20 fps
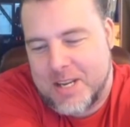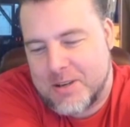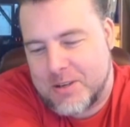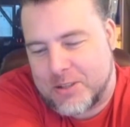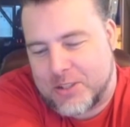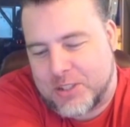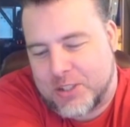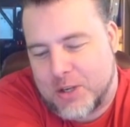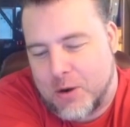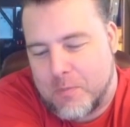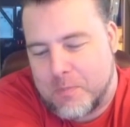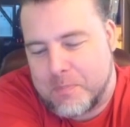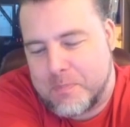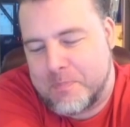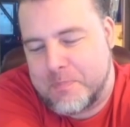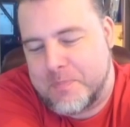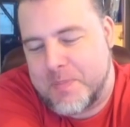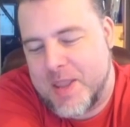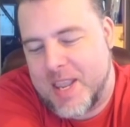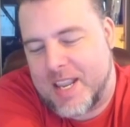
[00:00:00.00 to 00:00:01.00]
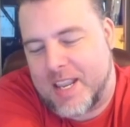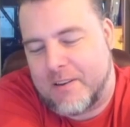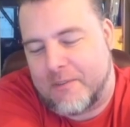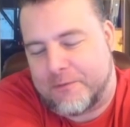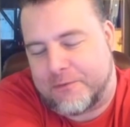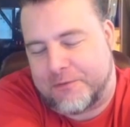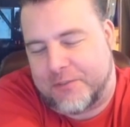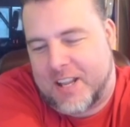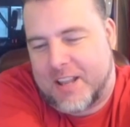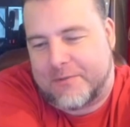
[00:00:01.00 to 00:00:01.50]
You're so big and
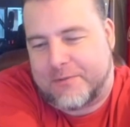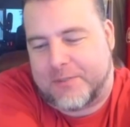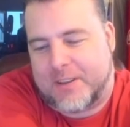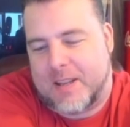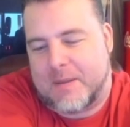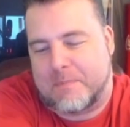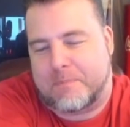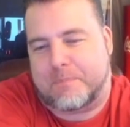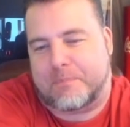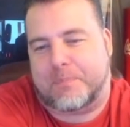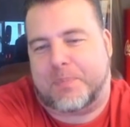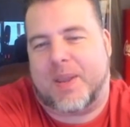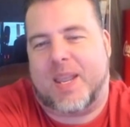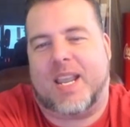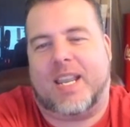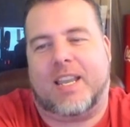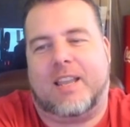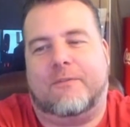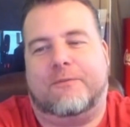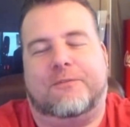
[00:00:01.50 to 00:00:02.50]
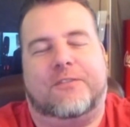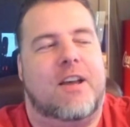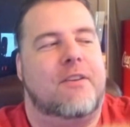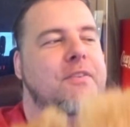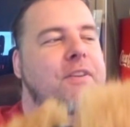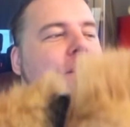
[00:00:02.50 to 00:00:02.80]
fluffy and big and fluffy.